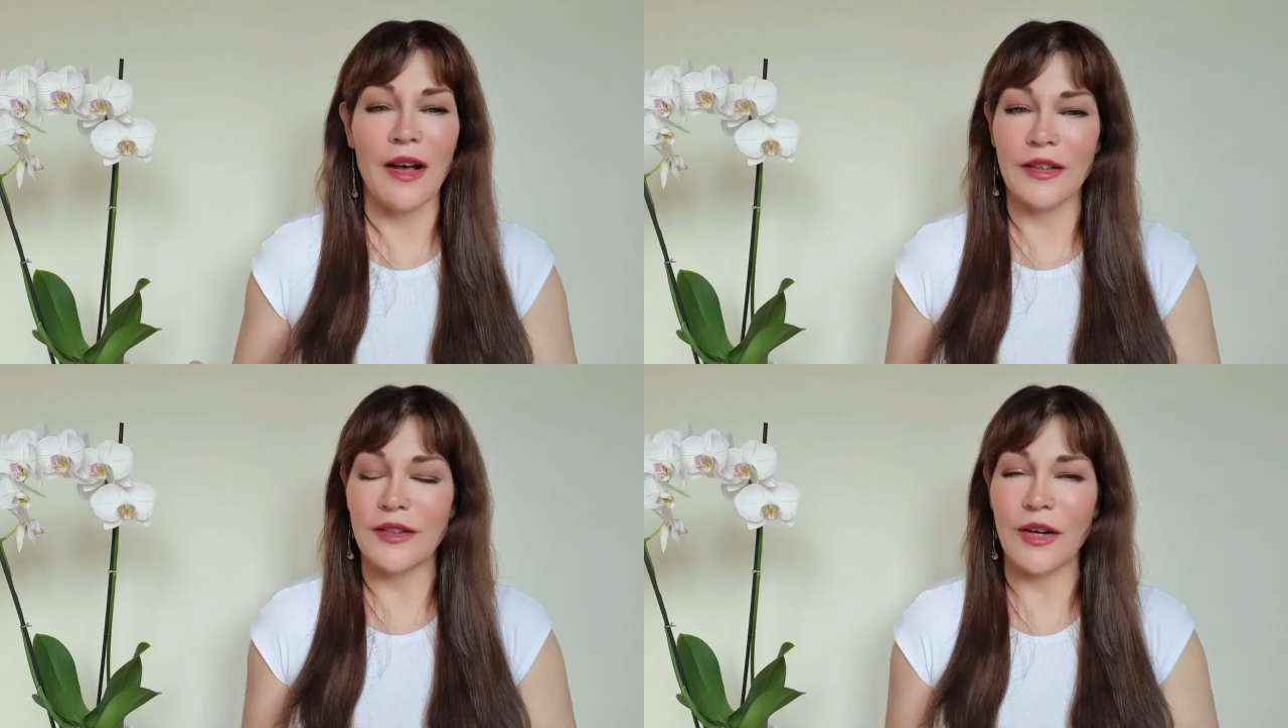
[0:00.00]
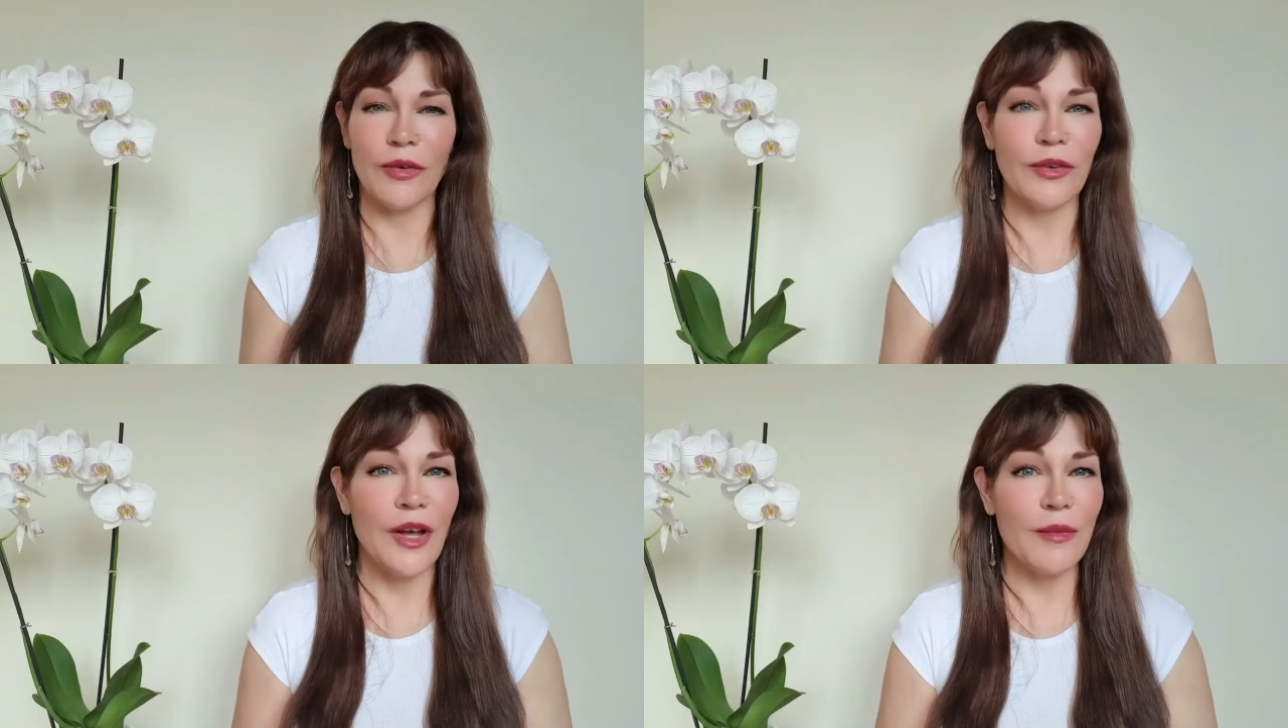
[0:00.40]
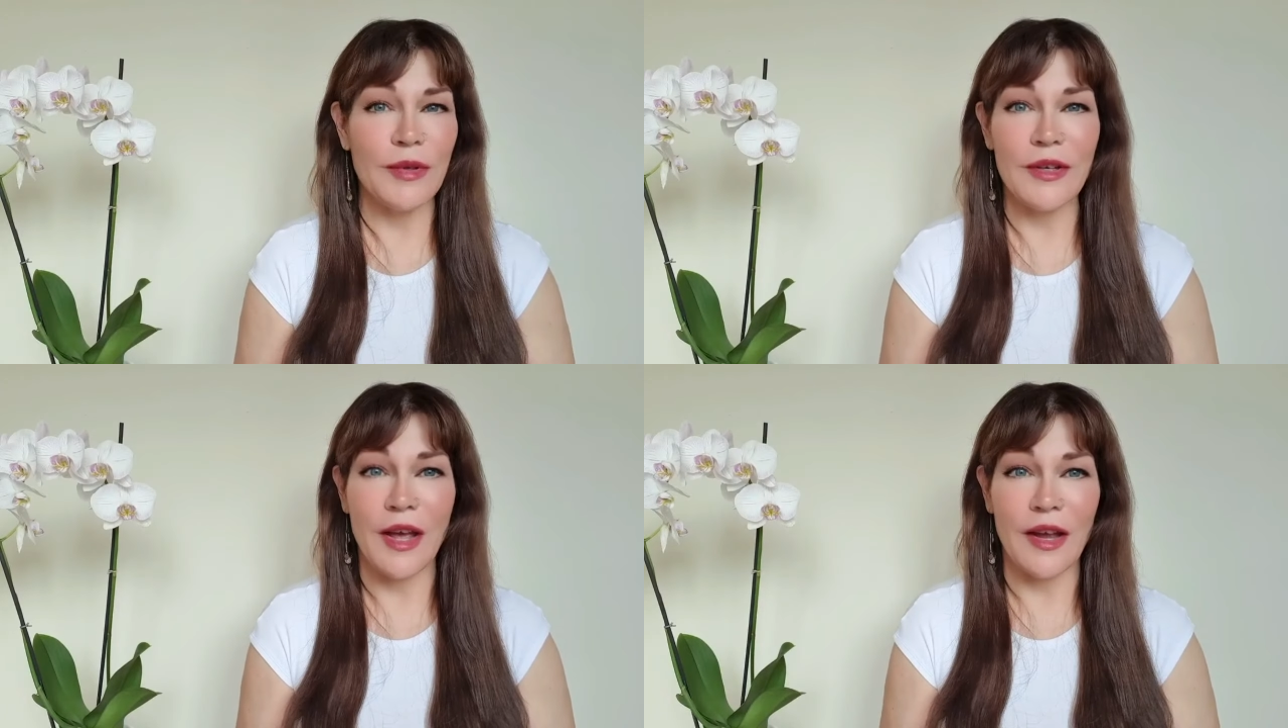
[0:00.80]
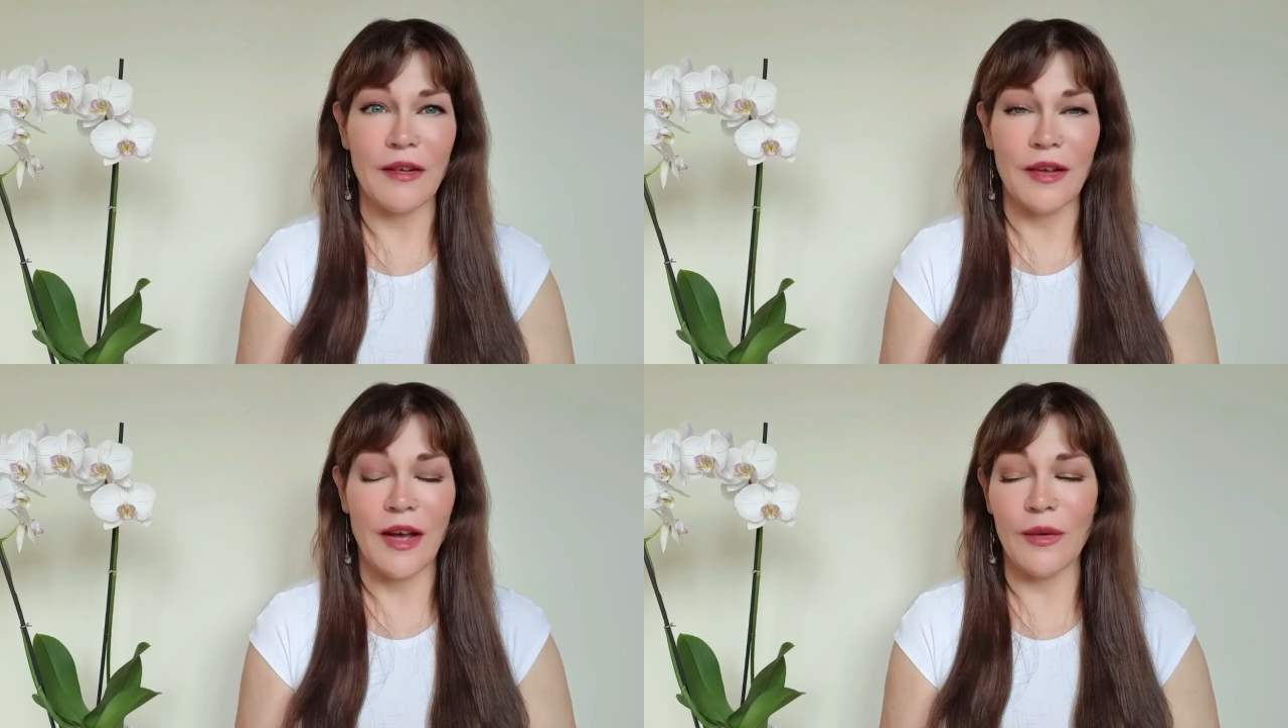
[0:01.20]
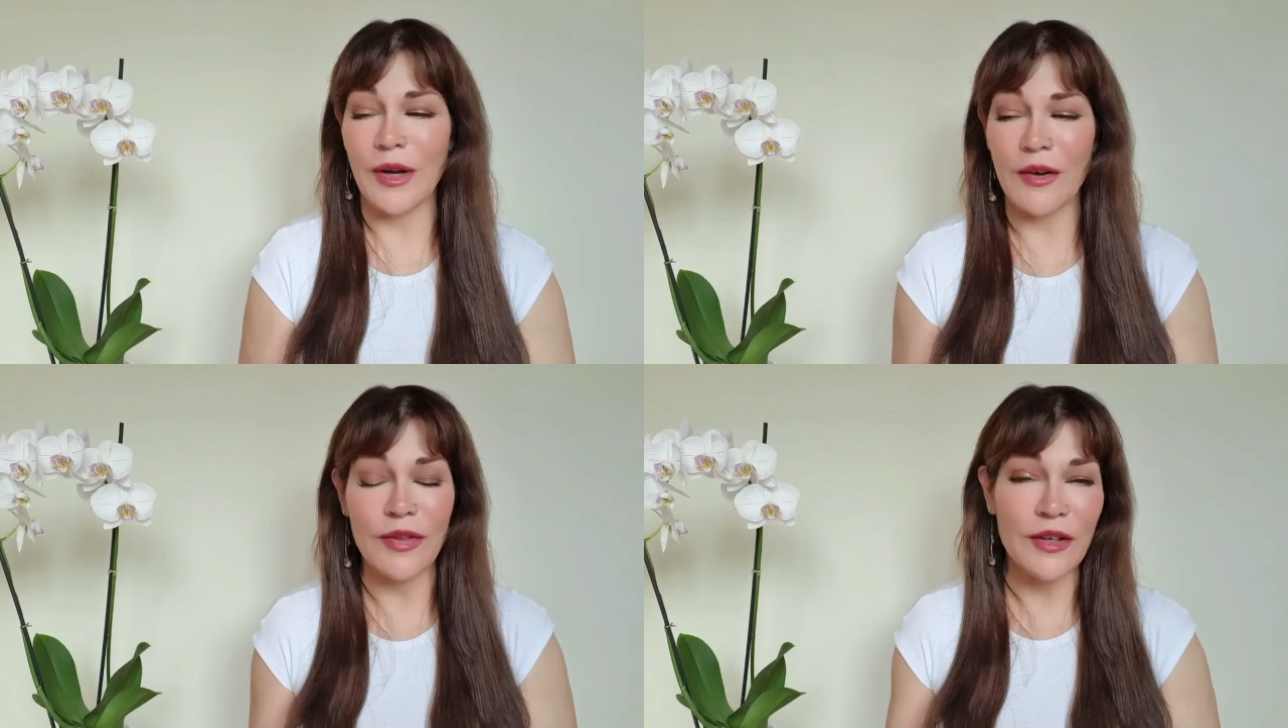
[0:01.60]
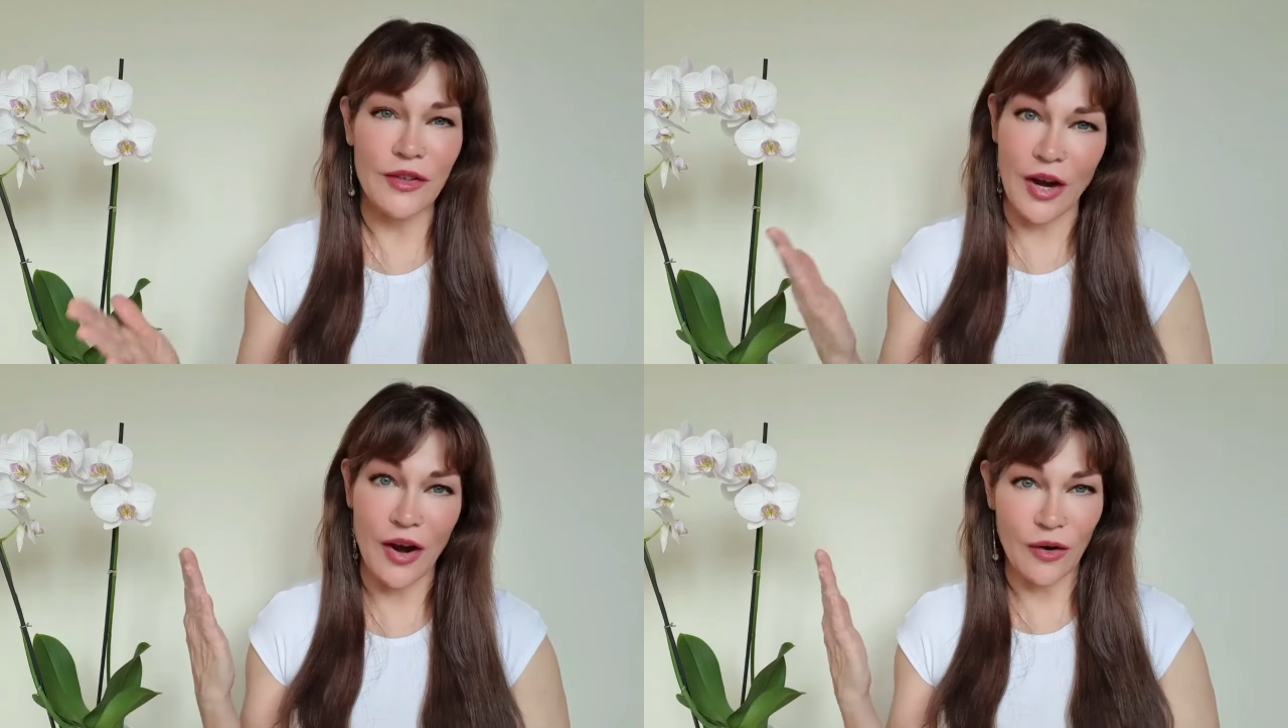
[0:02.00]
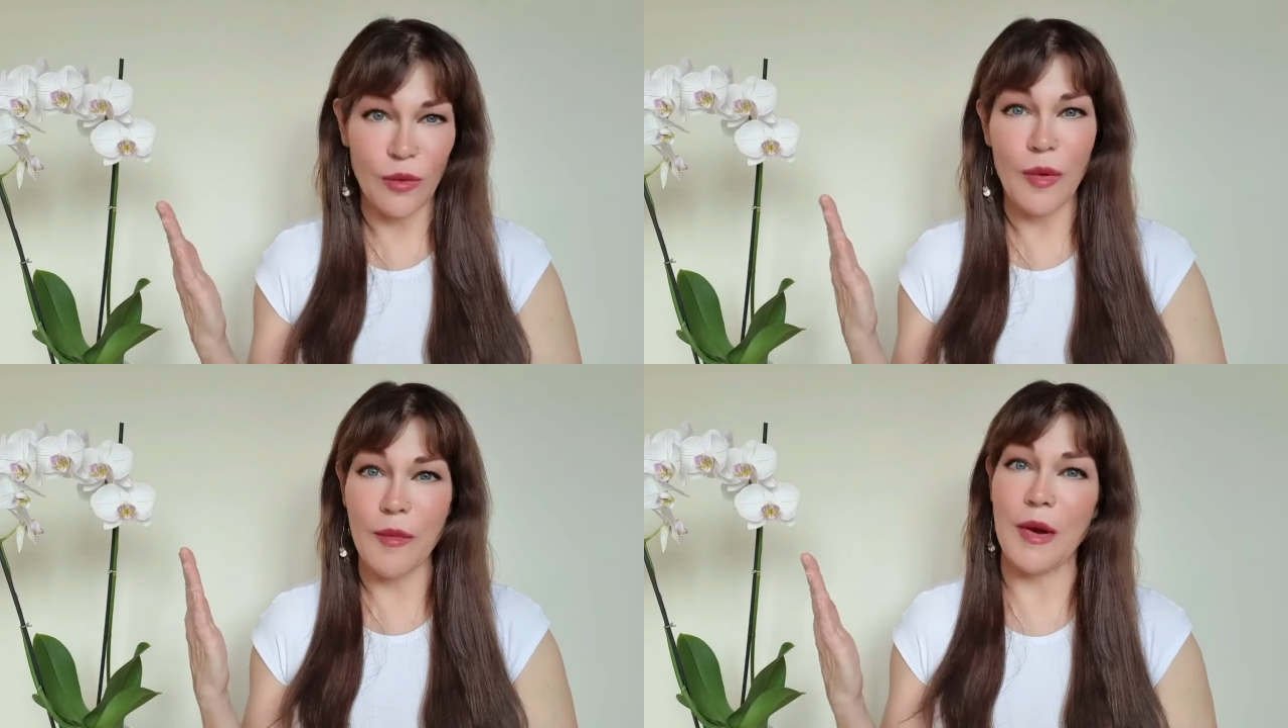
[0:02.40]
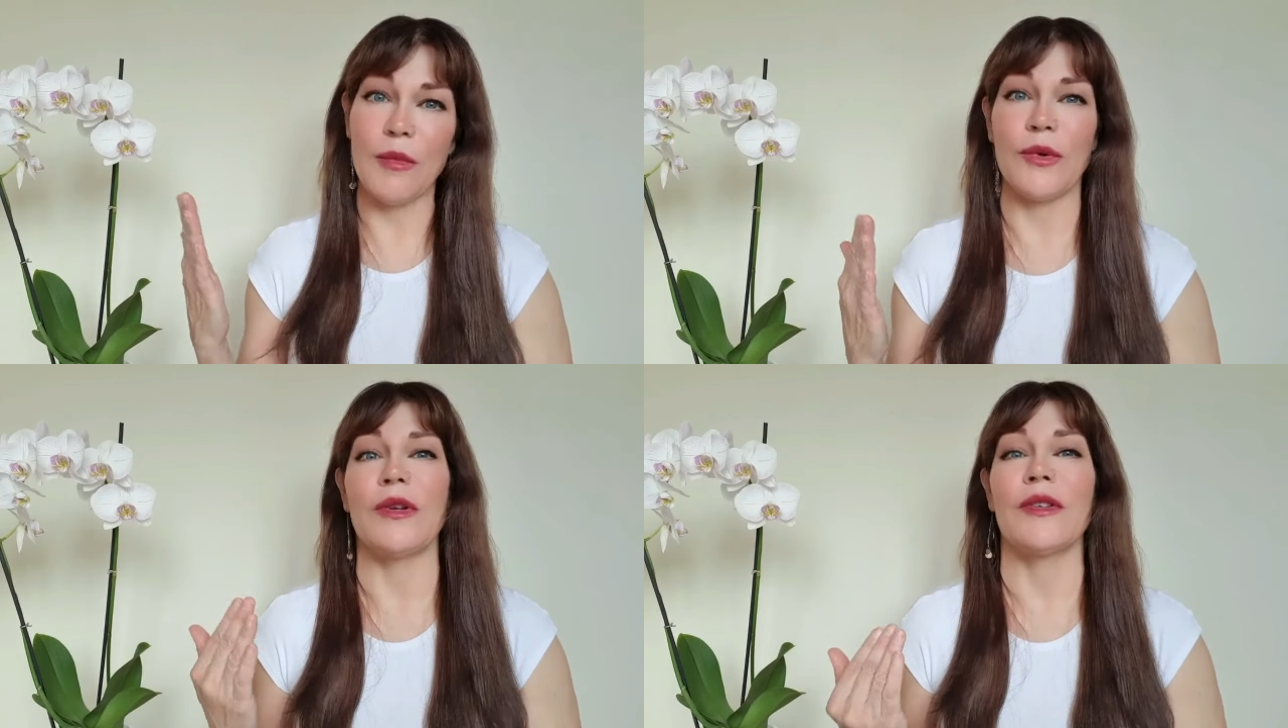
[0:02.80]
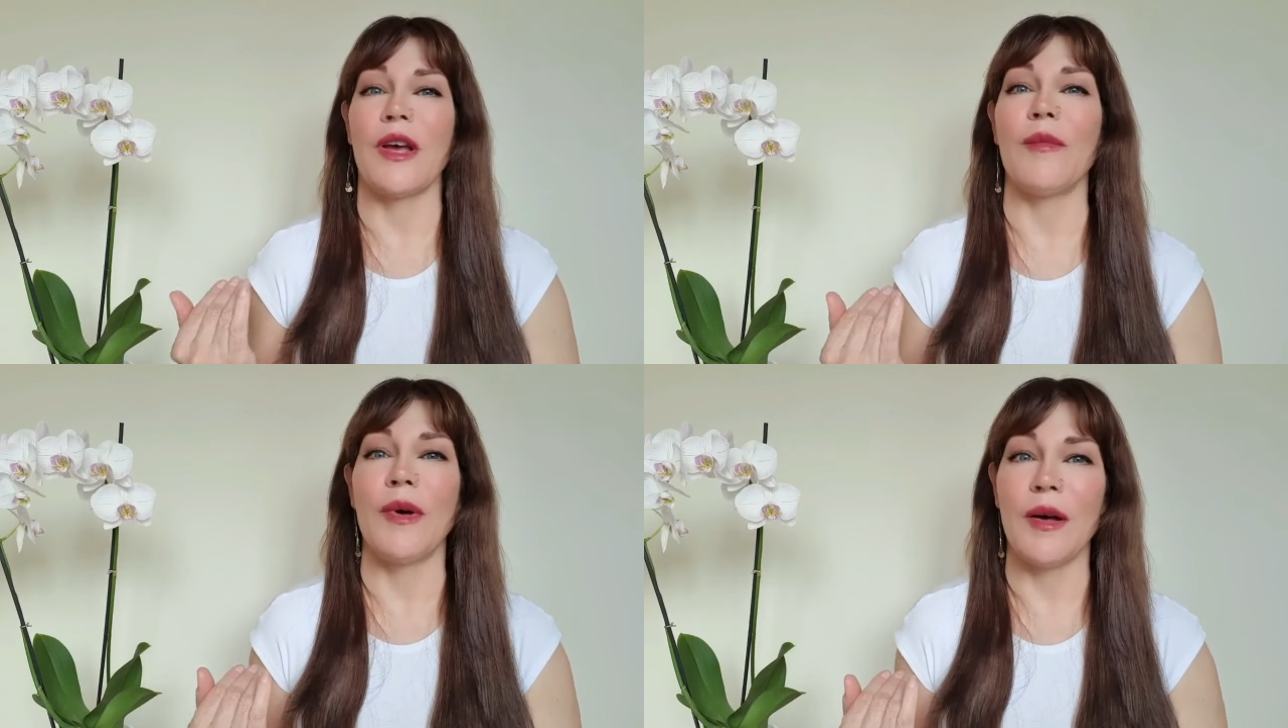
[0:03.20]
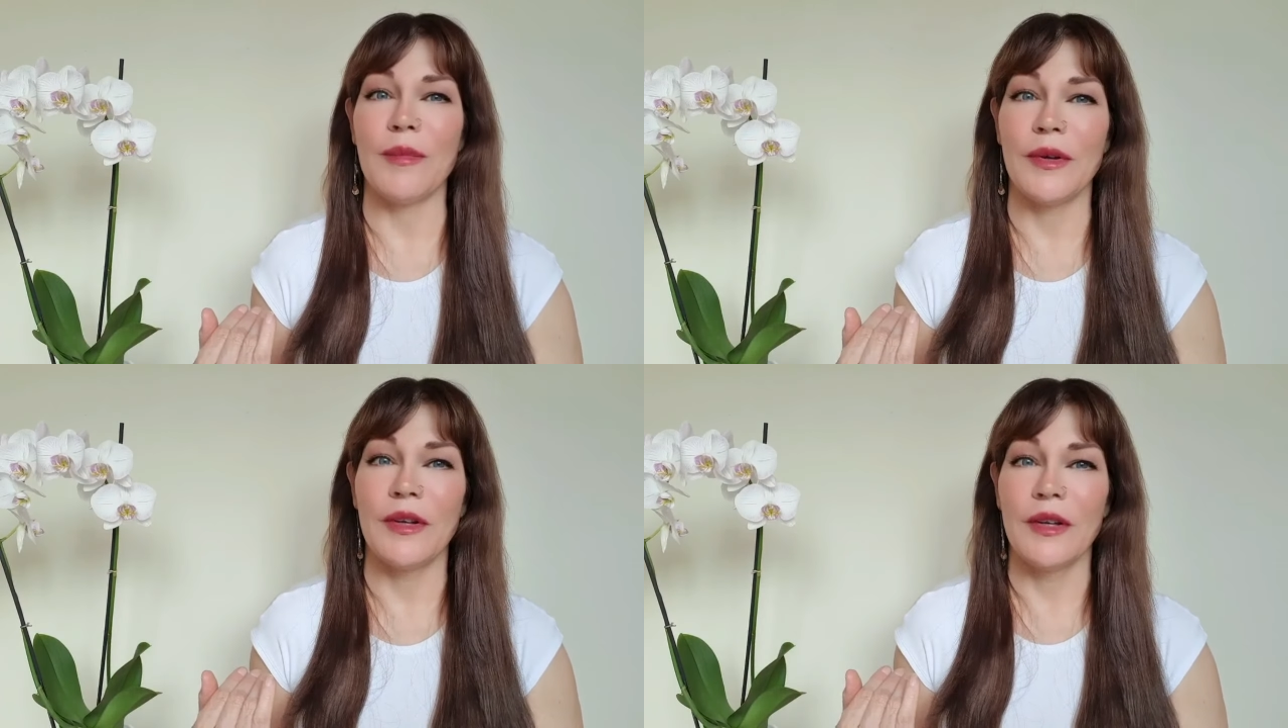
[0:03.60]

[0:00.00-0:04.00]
several times a day, I would have these terrible memories come up